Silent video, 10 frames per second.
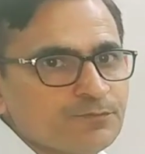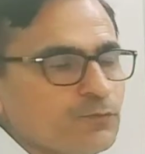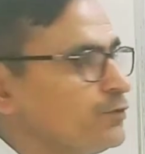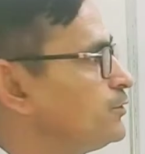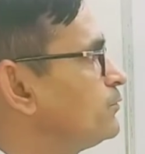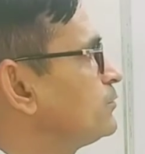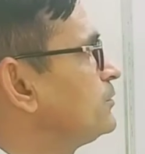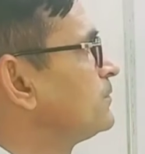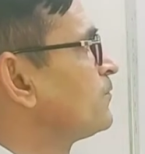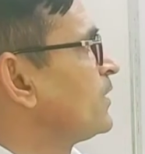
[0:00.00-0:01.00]

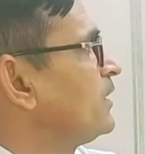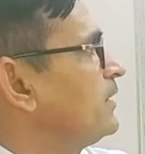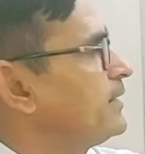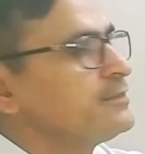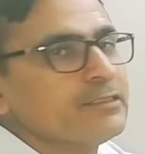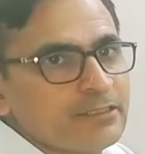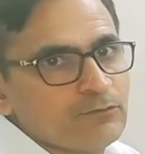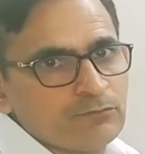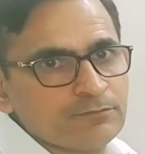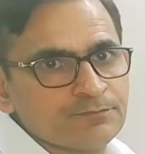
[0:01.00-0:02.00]
use has
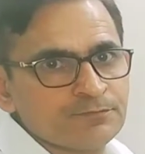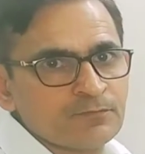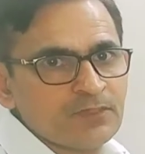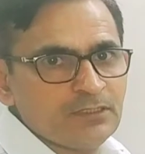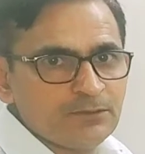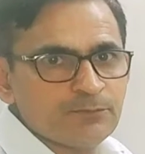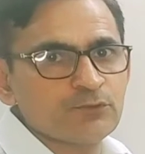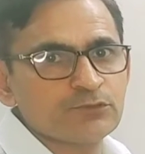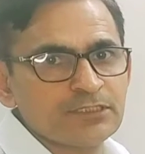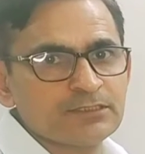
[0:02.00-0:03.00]
have in
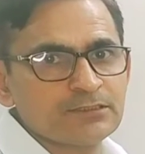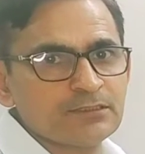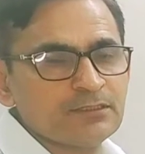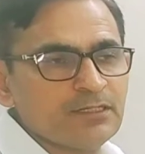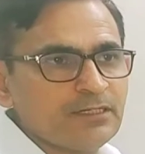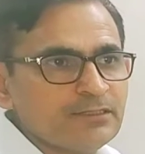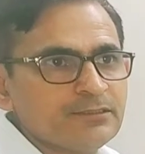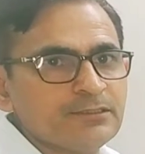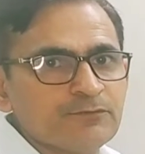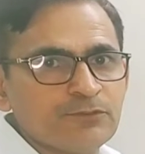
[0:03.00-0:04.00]
possession.
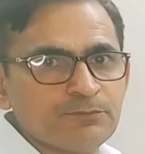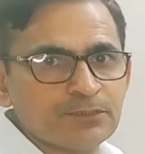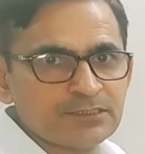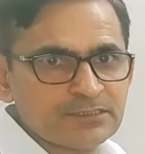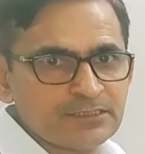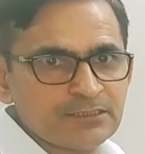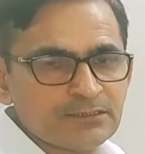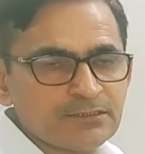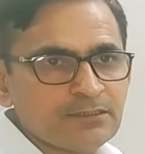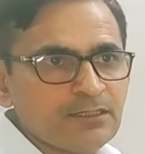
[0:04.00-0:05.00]
Anything we
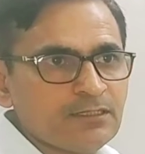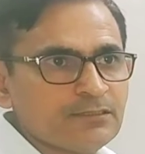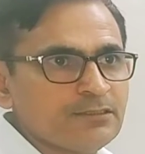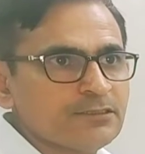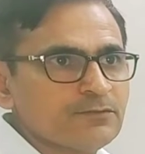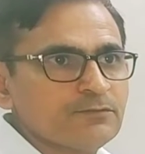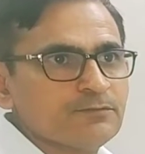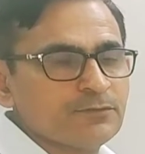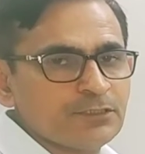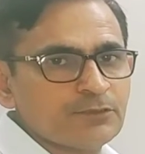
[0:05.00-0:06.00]
purchased, and this
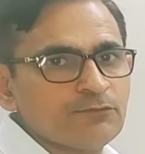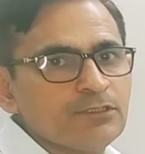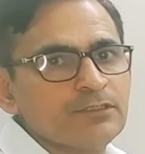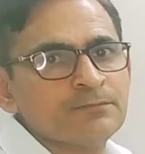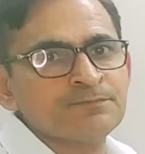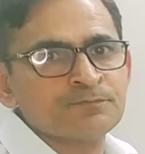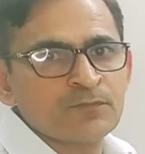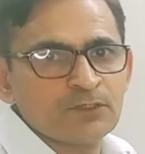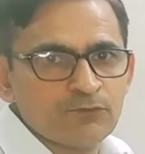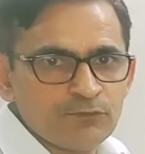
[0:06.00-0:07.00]
thing will
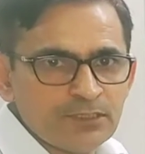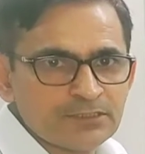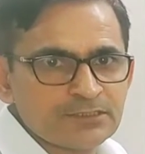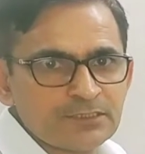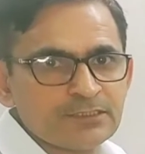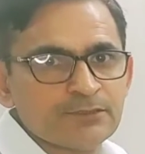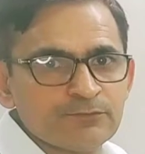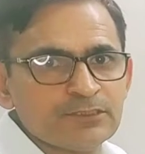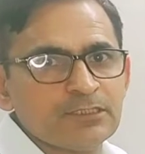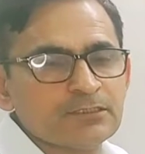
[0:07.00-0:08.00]
stay
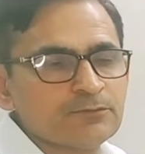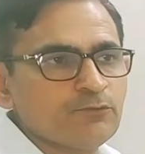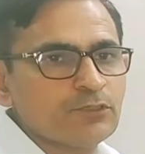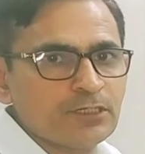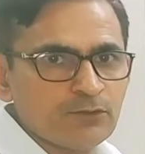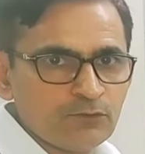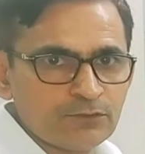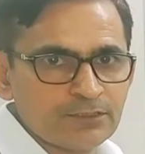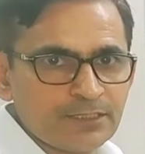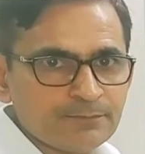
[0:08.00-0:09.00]
with us for a
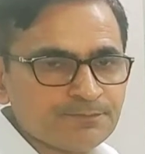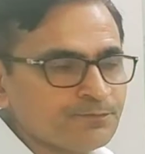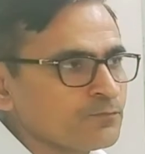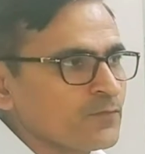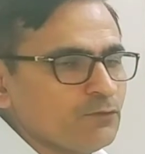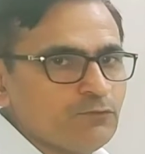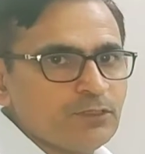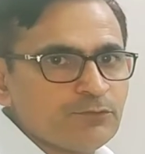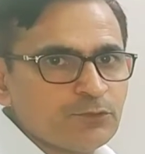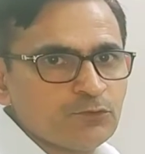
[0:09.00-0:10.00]
long time.
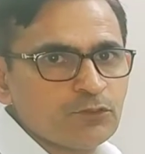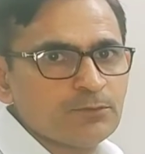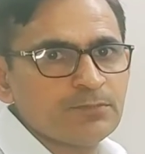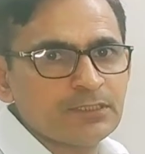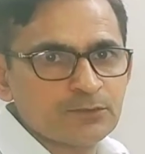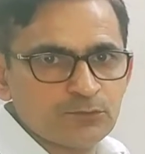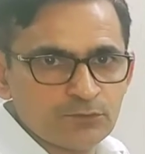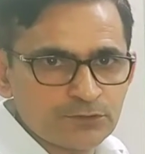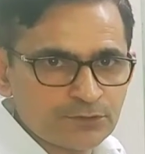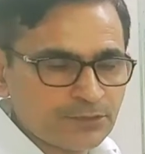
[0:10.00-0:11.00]
When we talk about
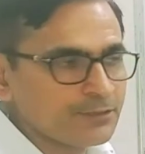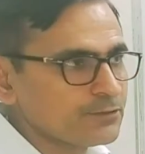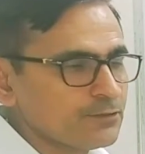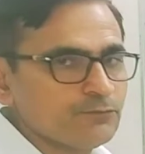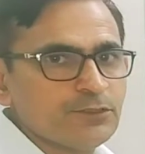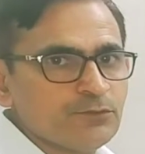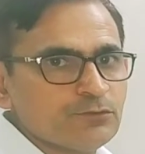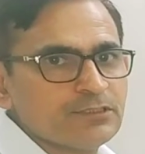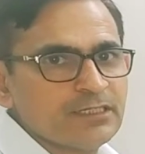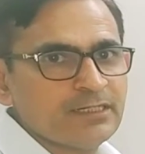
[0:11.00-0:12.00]
those things, we
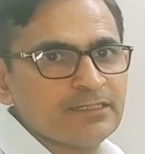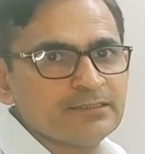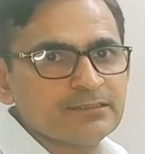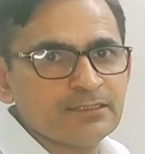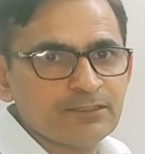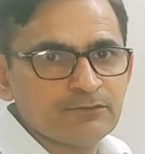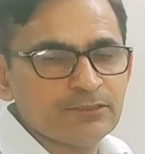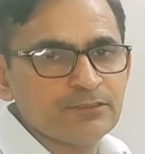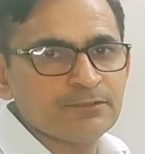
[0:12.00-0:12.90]
use has have